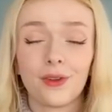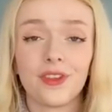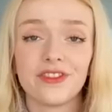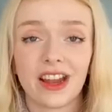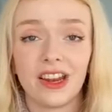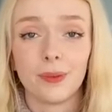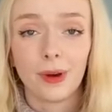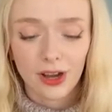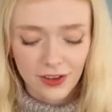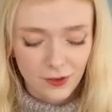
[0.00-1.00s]
it on this channel in the
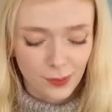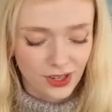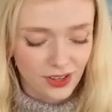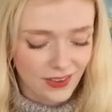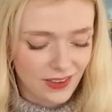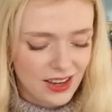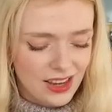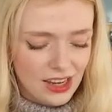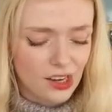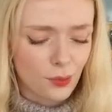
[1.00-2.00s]
past because
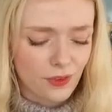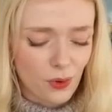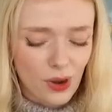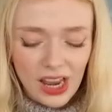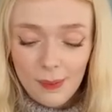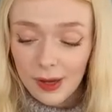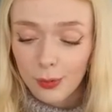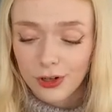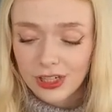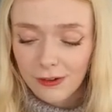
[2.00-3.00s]
it was quite a big
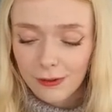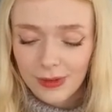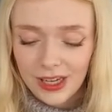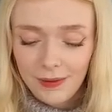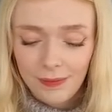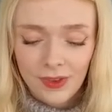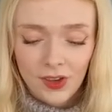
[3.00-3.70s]
project for me.